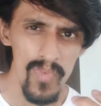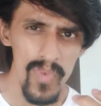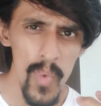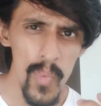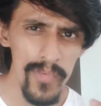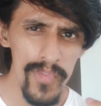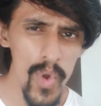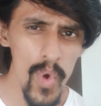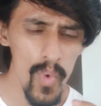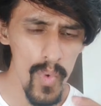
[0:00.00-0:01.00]
when we
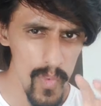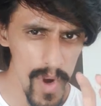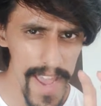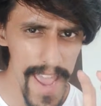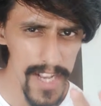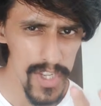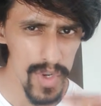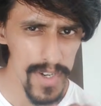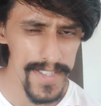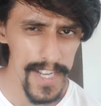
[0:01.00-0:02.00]
know what
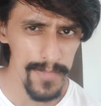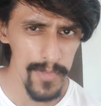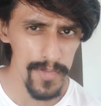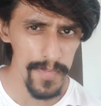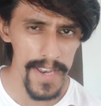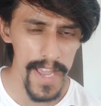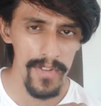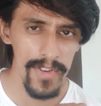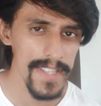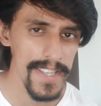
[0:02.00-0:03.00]
actual desires prospect
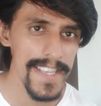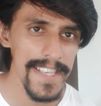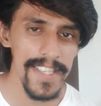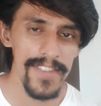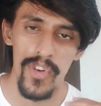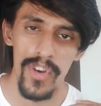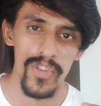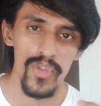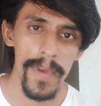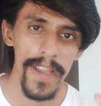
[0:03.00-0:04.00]
have, it's easy for
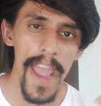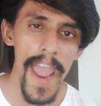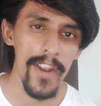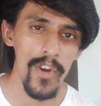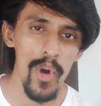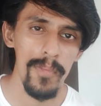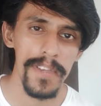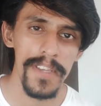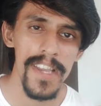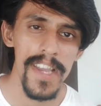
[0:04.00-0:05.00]
us to make an ad
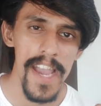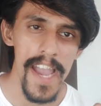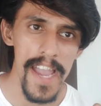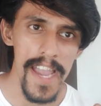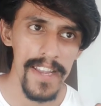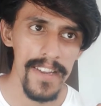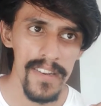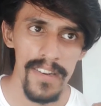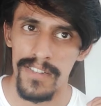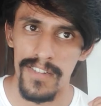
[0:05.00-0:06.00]
copy, and
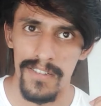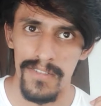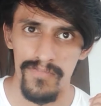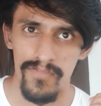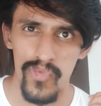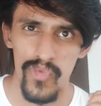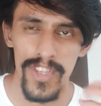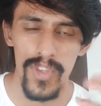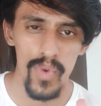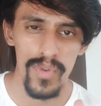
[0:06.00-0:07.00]
we
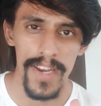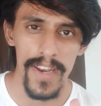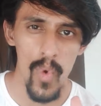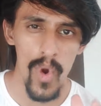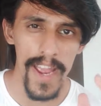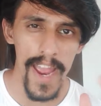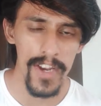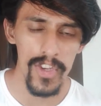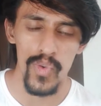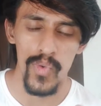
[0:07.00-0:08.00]
know that what
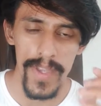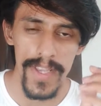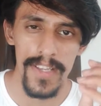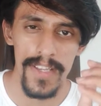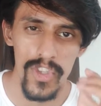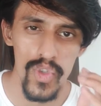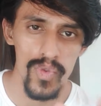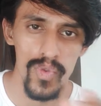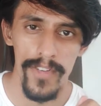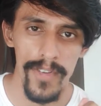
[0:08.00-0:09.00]
ad should we show
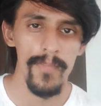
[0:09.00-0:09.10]
to our